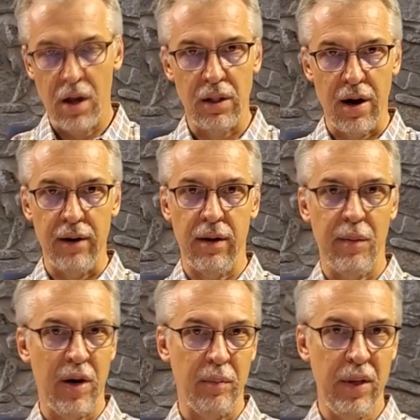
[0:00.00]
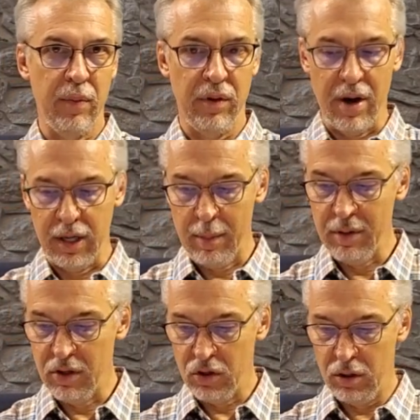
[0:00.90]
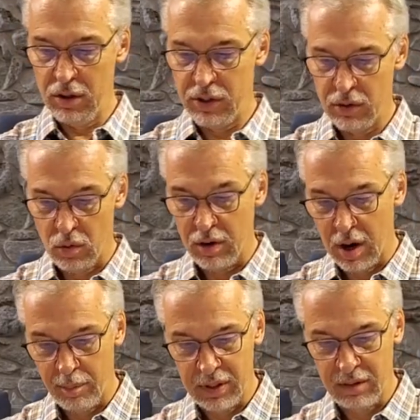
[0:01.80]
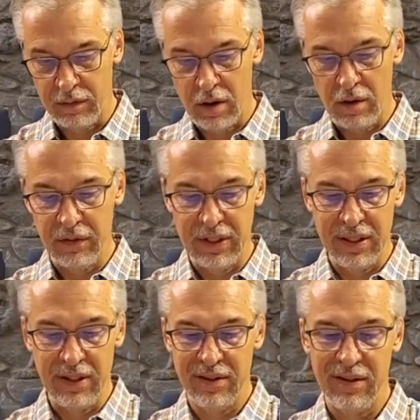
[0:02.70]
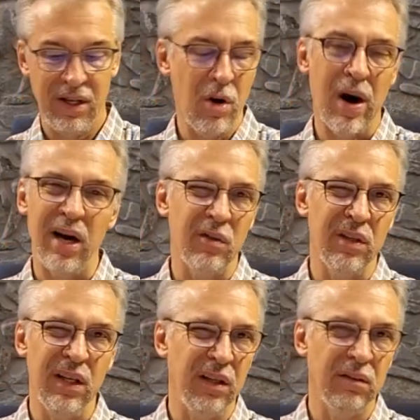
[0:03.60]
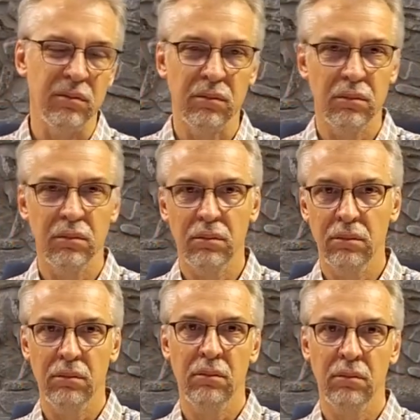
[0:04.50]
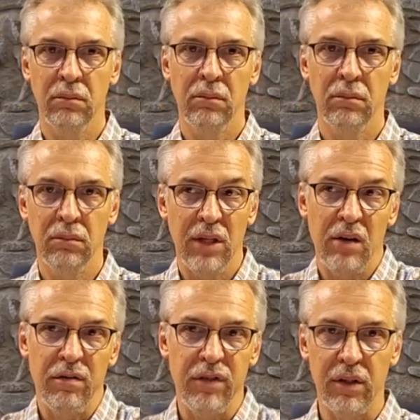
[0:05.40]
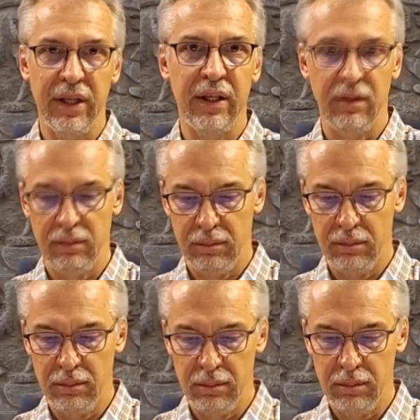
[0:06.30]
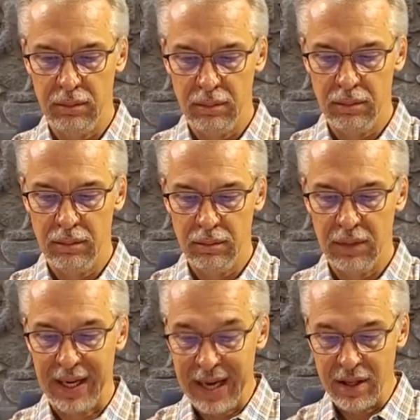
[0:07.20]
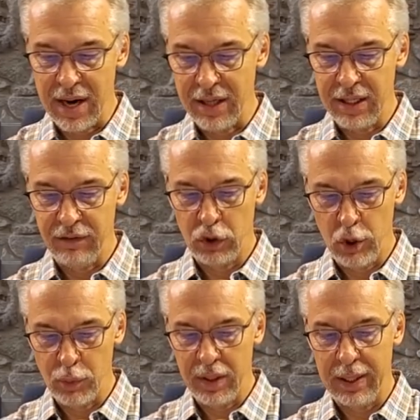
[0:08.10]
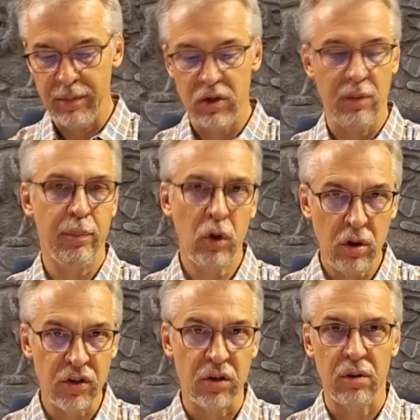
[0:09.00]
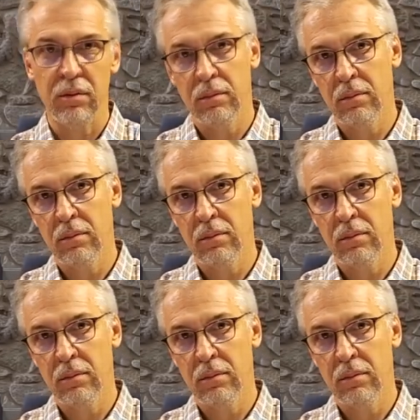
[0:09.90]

a lot about people not coming to church or not being involved is, you know, I don't need it. I don't feel like it. Again, the idea of church becomes personal.